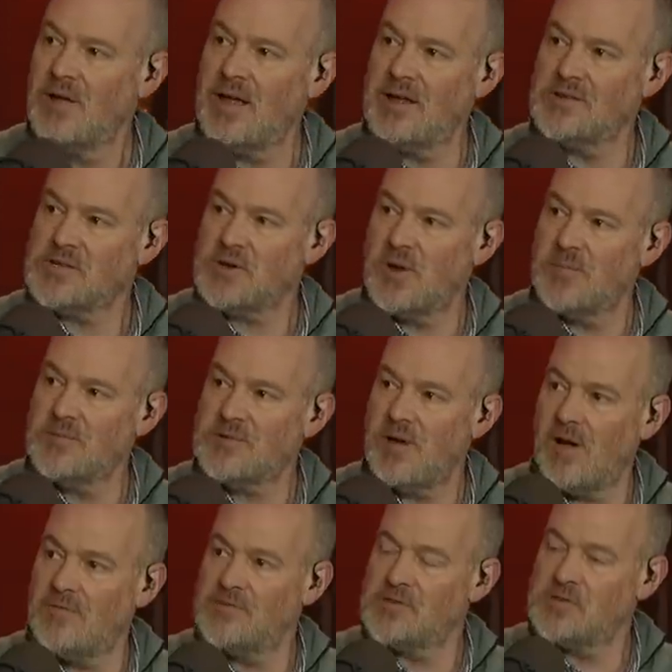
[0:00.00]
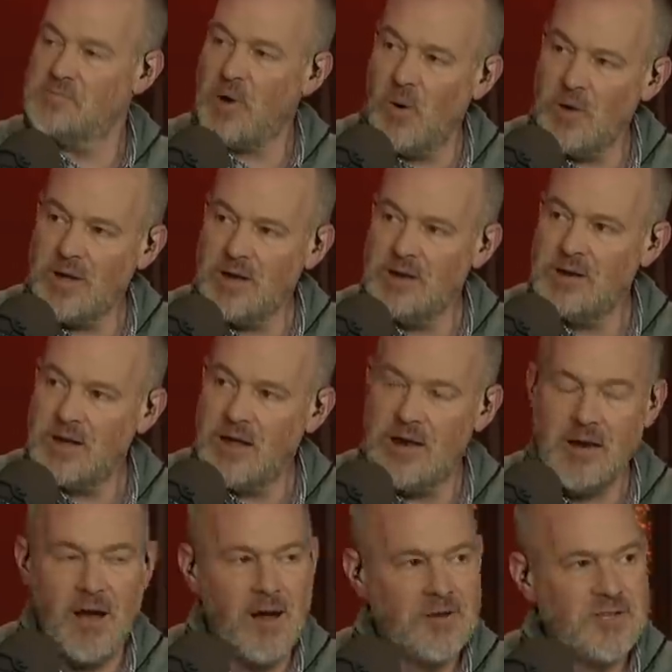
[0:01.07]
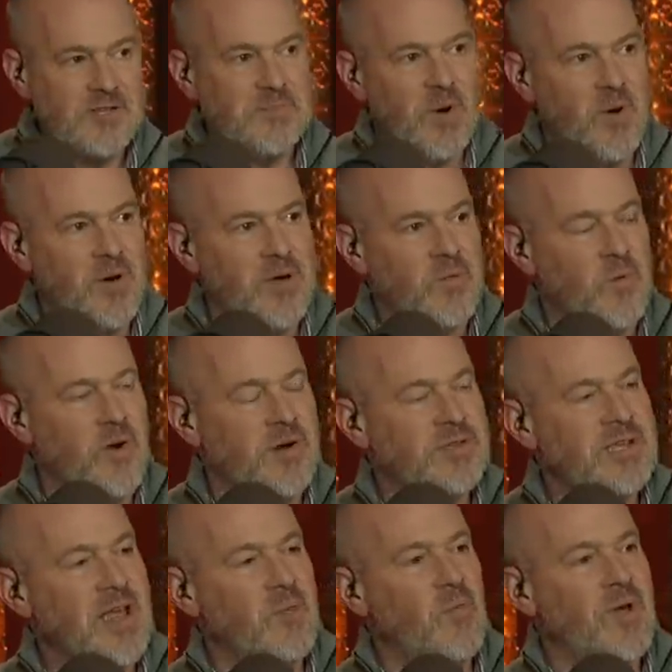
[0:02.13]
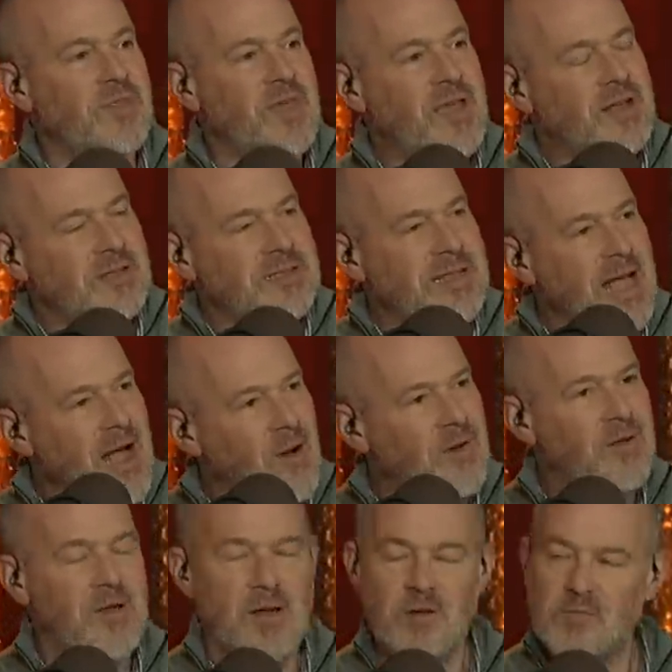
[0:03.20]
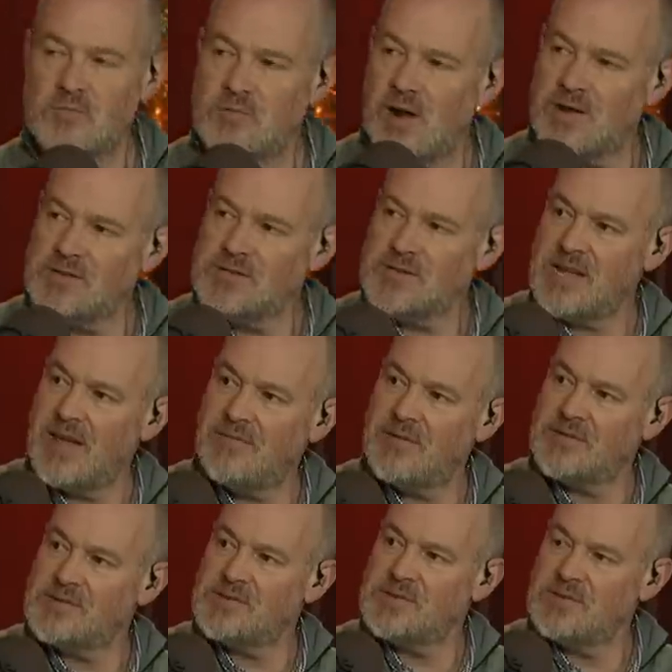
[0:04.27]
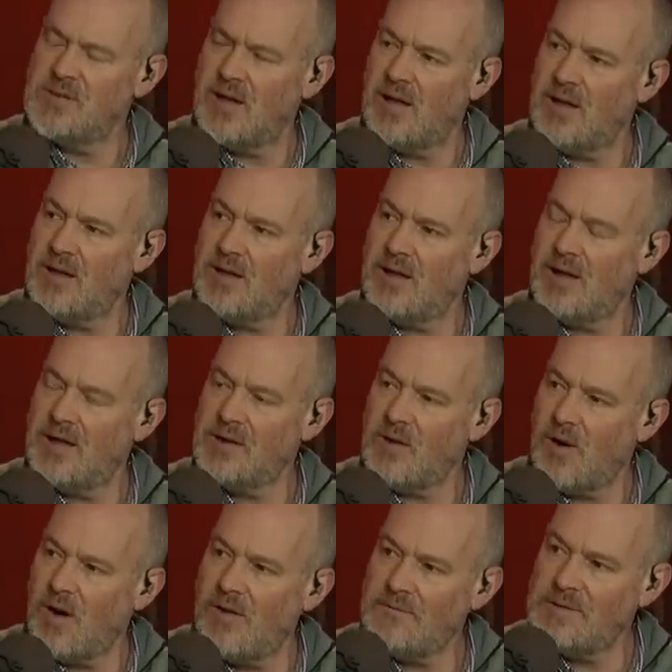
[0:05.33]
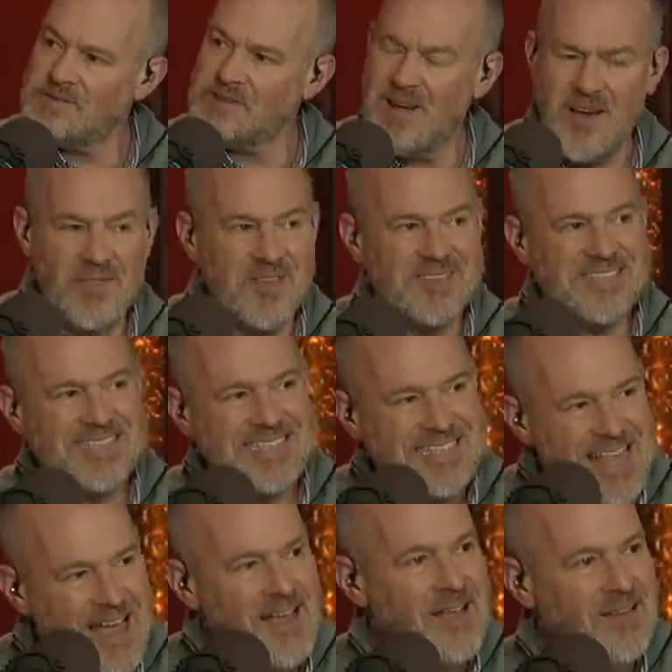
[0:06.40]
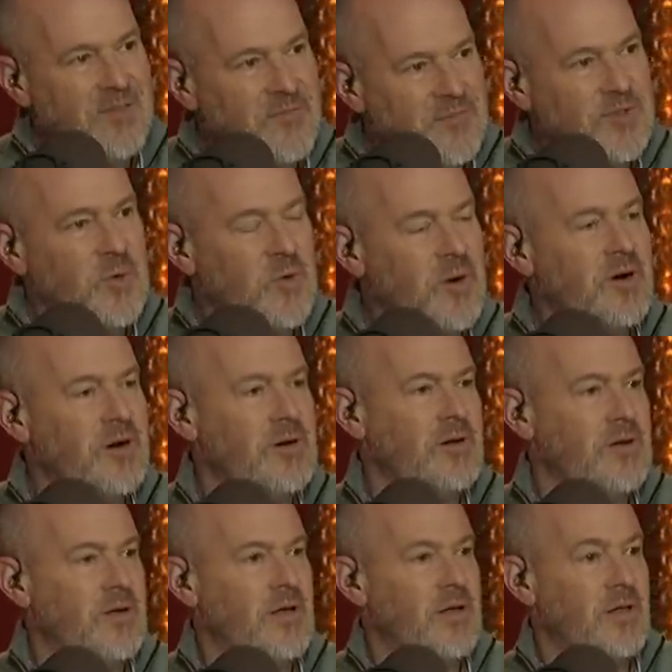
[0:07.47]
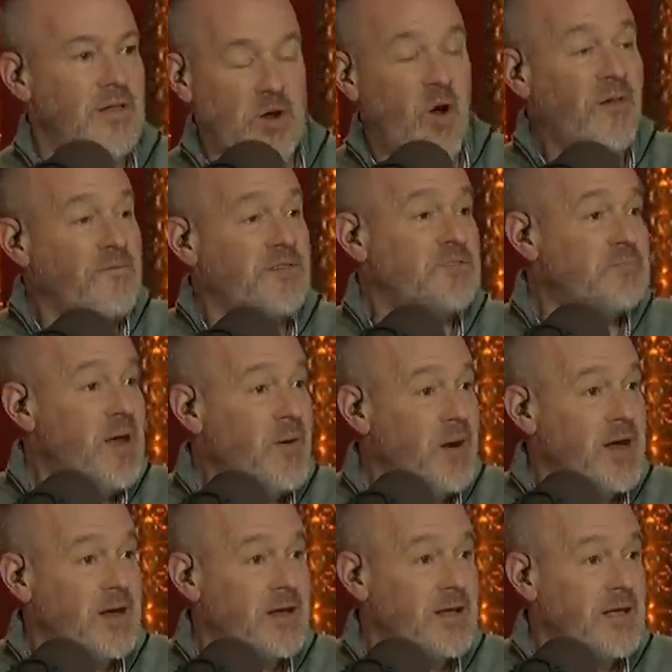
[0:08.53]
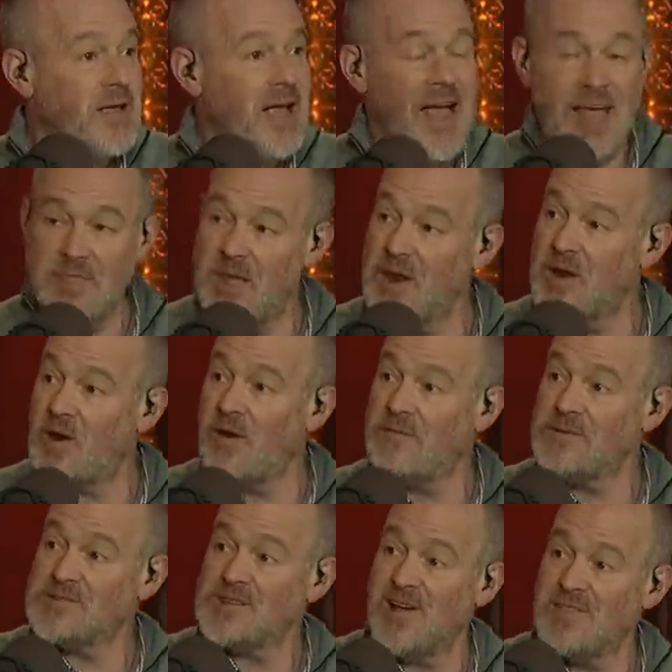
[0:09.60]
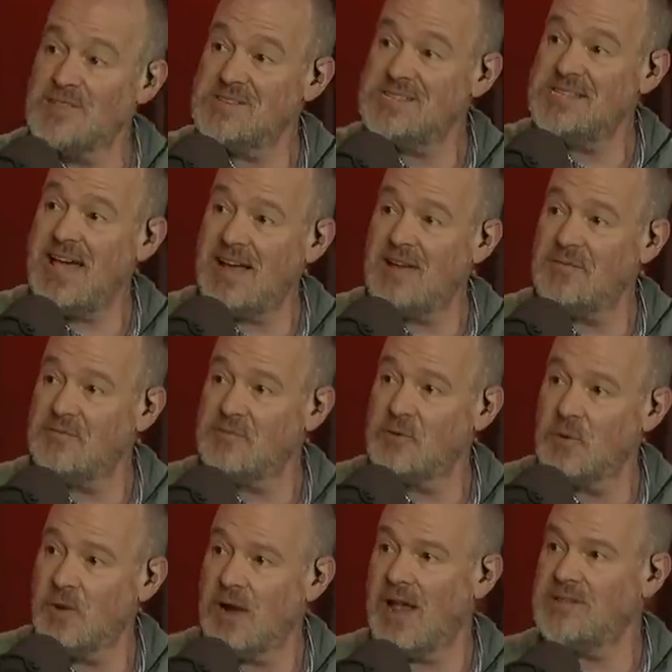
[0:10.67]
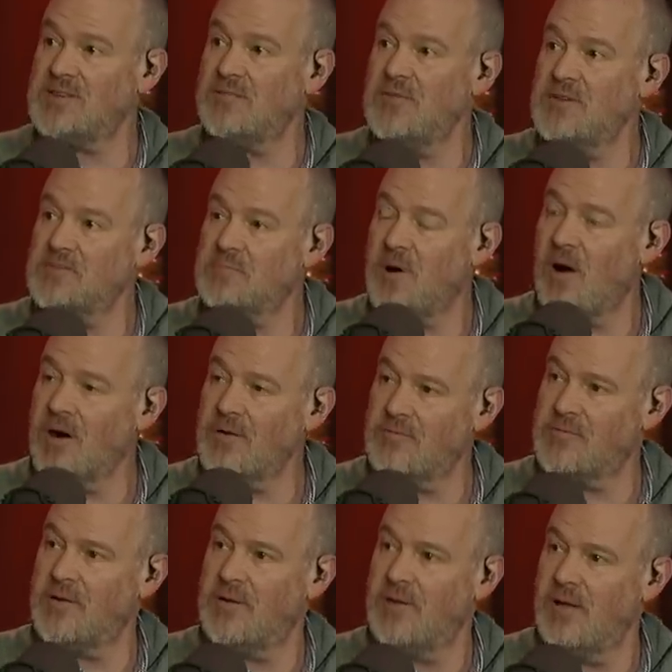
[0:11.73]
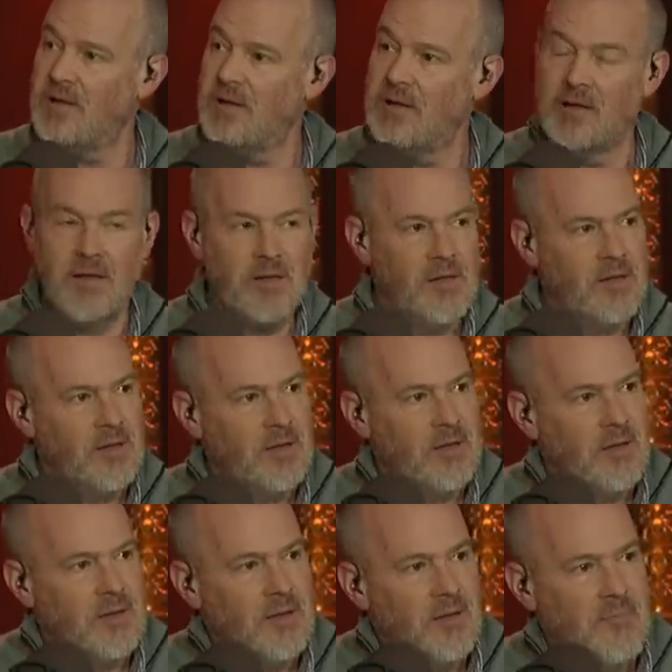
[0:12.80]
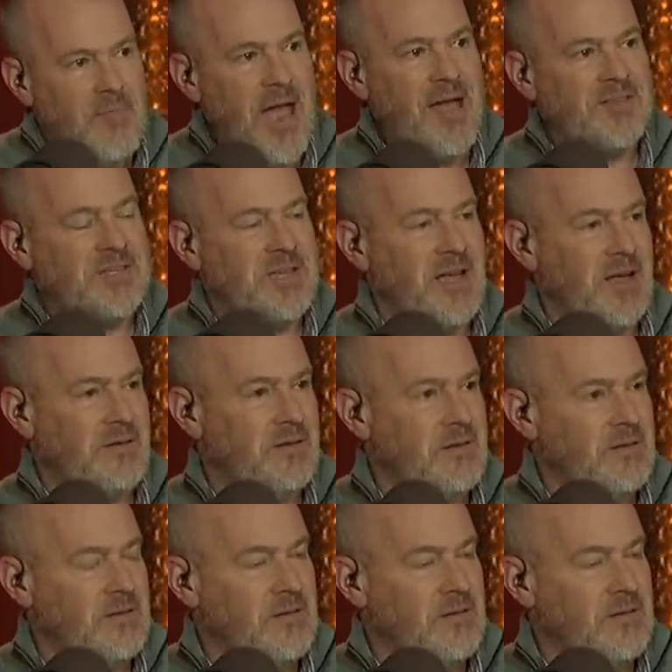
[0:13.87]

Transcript: in terms of spoken and unspoken words. And when they allowed Russ to have a, uh, an office on the second floor, an office period, and then an office on the second floor as if he's part of the masthead.